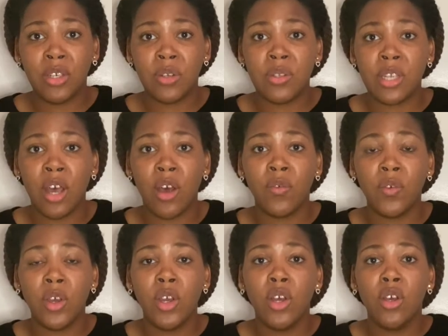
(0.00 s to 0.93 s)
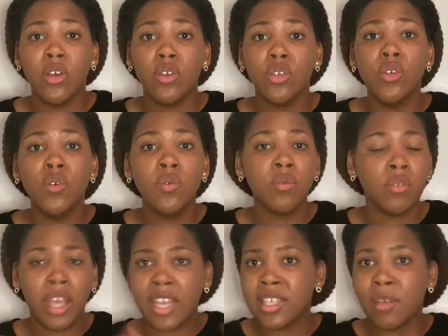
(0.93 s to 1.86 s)
yourself, you,
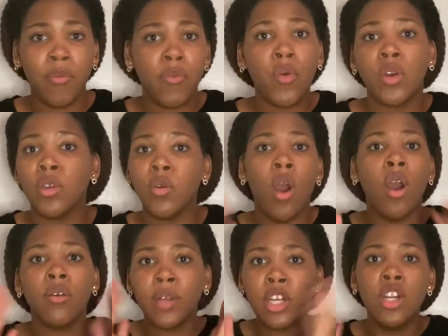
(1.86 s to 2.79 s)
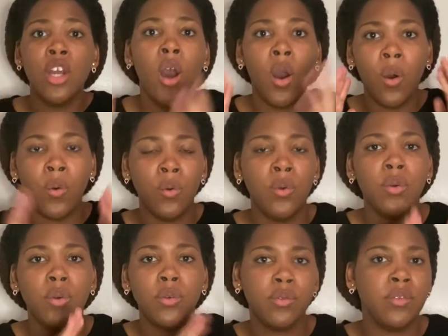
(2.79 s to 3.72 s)
like I said before, you already know
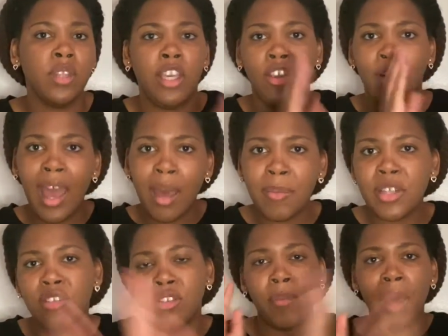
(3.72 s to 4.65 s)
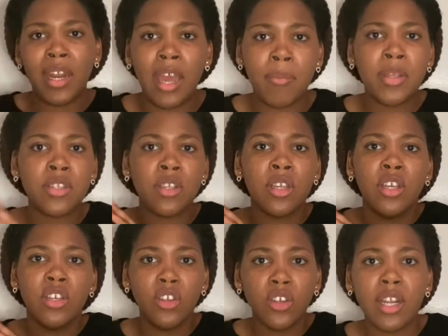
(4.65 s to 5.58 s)
like your habits, your bad habits,
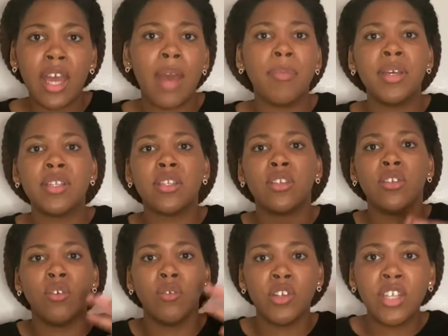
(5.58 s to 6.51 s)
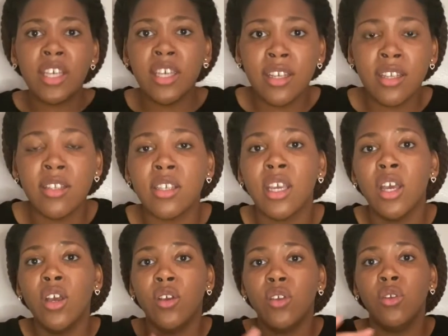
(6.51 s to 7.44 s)
your good habits, your routines,
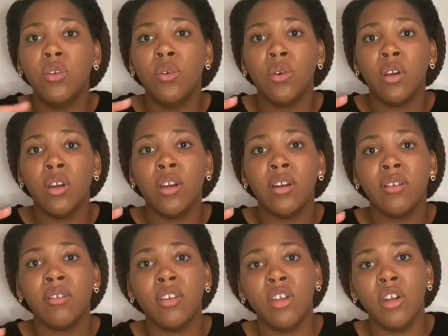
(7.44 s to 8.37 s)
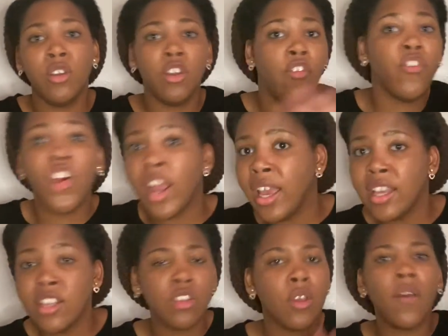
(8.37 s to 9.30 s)
your
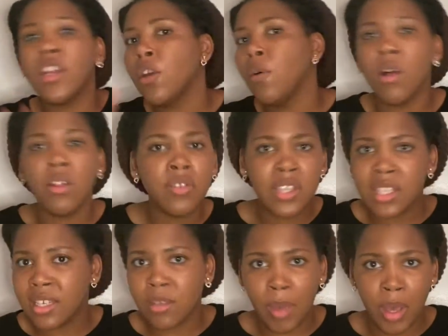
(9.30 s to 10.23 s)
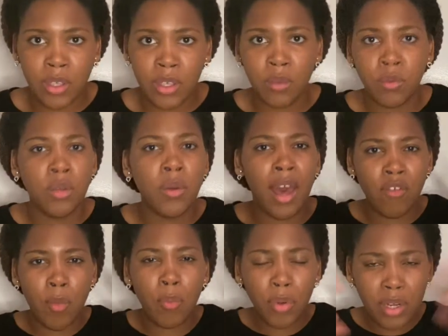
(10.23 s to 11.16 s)
friends. You already know all of these things about you.
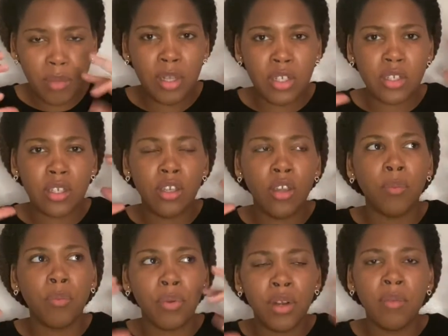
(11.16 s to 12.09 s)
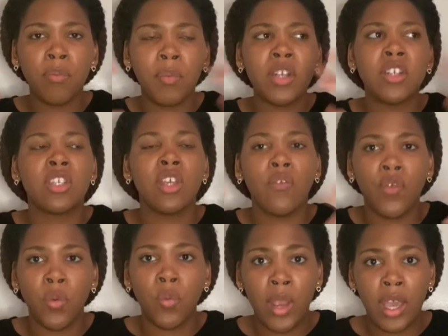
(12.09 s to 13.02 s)
You're pretty much
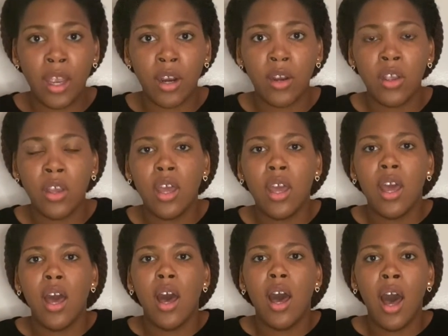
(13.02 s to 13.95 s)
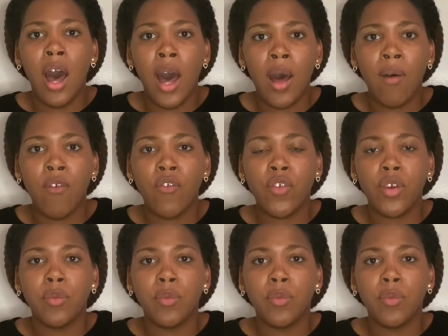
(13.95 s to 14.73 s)
self-aware of